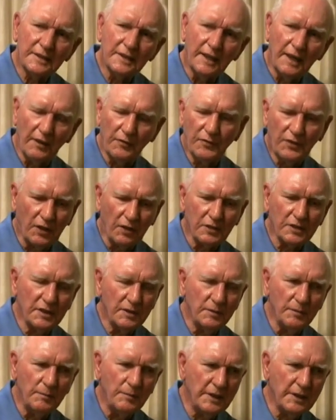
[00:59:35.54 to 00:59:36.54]
I've talked to the
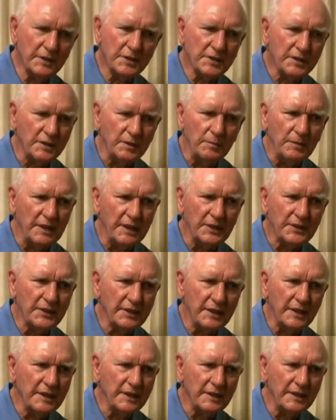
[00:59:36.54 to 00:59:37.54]
minister about
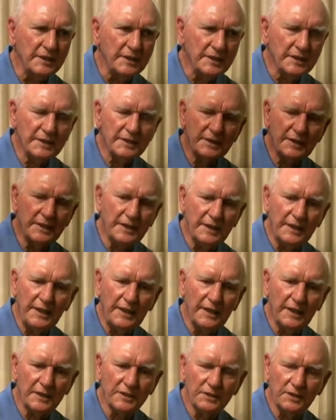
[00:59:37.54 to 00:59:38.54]
that, and, and he
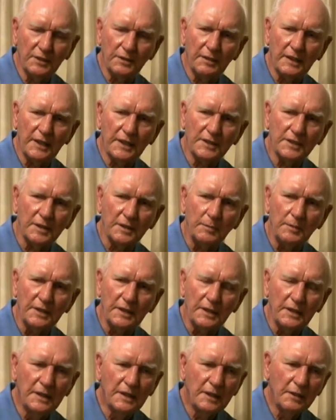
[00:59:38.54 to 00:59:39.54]
has no answer. But
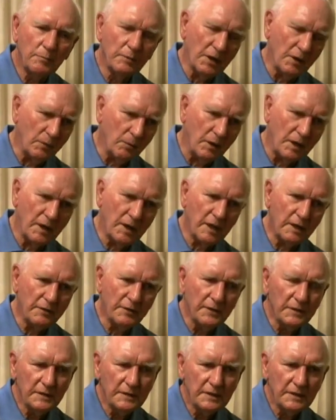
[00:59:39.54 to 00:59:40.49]
my wife,